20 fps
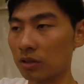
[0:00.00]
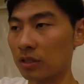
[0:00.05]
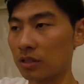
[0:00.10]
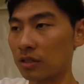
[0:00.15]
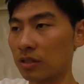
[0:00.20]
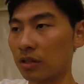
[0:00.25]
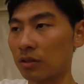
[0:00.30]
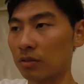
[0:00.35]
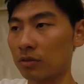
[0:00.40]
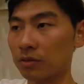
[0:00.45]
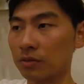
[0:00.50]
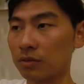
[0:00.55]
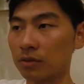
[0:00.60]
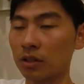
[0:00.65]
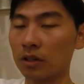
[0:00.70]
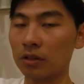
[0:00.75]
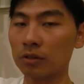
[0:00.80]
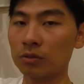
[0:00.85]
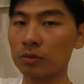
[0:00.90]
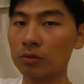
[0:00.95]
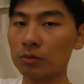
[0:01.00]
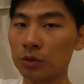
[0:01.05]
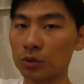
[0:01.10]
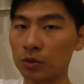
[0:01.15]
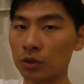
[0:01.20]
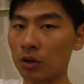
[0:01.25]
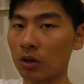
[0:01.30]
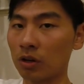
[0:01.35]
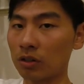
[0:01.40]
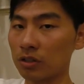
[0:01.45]
instead of
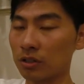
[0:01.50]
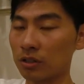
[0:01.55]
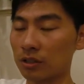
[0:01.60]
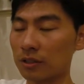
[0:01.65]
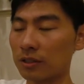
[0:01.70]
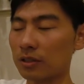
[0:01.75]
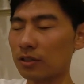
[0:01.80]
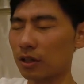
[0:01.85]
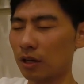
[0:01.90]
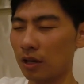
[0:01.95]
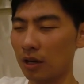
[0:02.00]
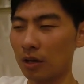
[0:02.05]
using hostels.